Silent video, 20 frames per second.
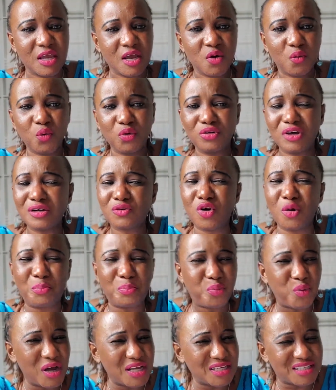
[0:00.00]
will not go
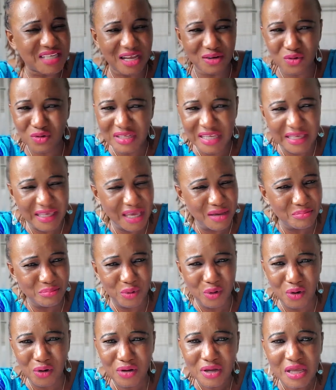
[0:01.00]
play alone again,
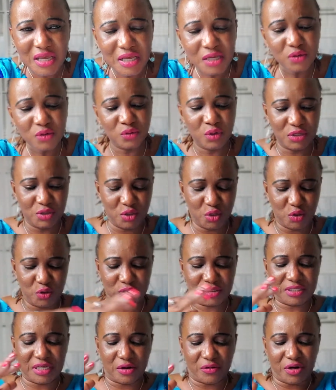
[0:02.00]
Bo. When, you know,
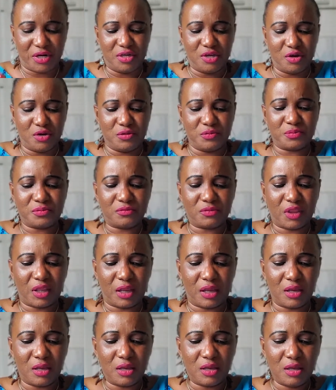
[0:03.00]
Sierra Leone
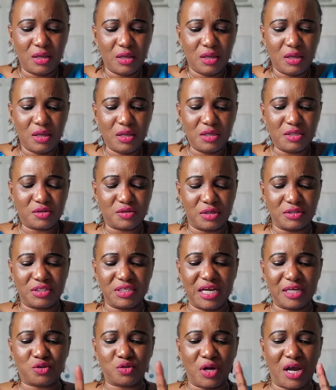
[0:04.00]
is
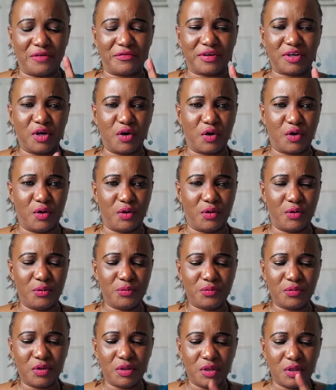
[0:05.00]
considered to have cocoa,
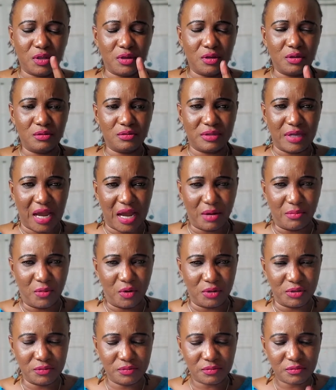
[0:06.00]

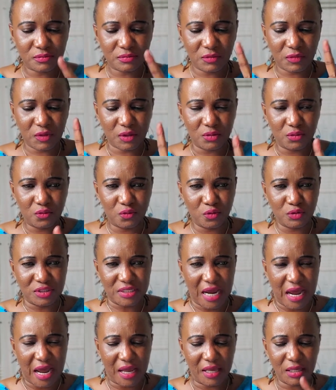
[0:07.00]
diamond,
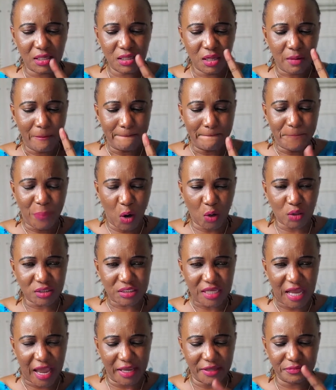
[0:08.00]
rutile,
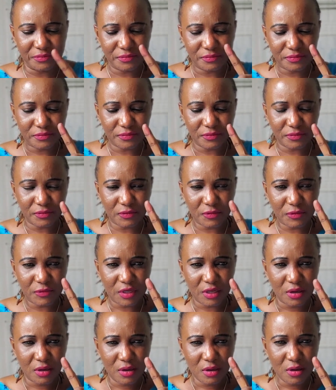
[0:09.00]
bauxite,
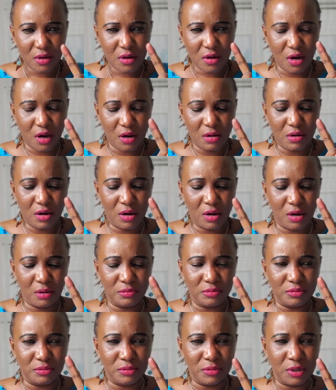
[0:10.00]
uh,
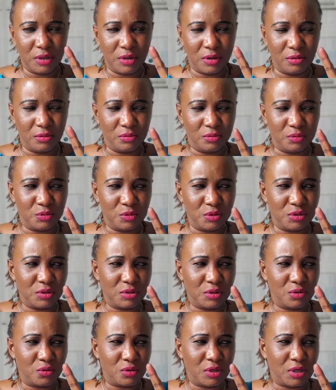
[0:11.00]
um, um, um,
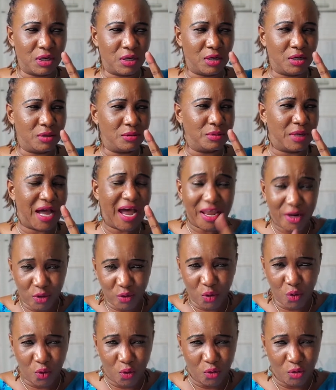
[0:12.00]
uh, iron
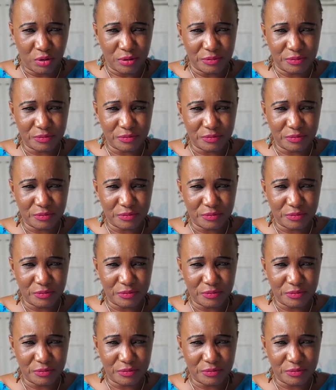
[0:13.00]
ore.